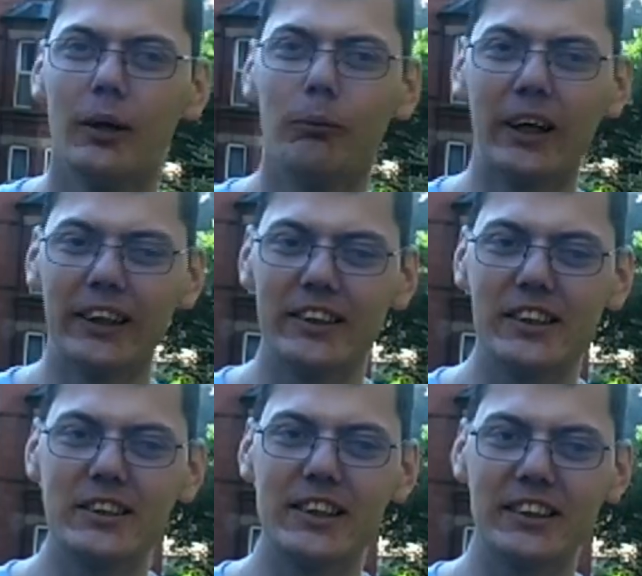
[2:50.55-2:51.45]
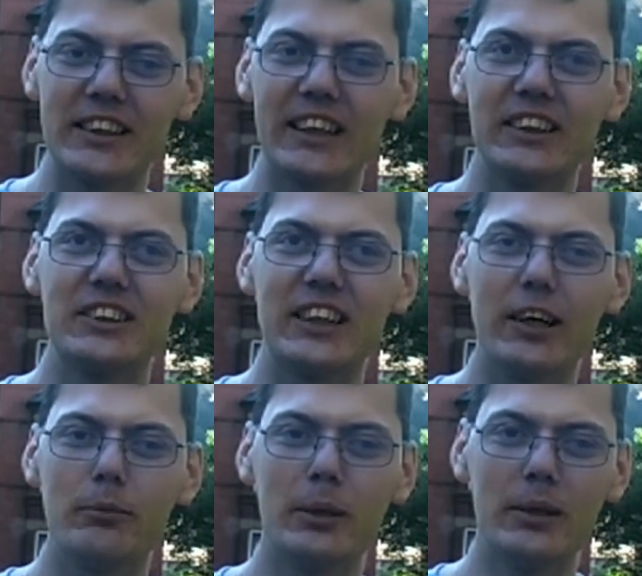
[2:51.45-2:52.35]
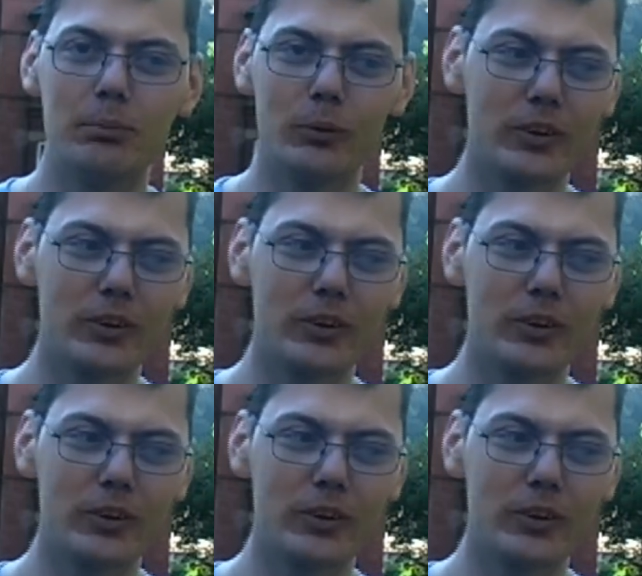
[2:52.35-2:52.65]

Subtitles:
when it is intended to help people?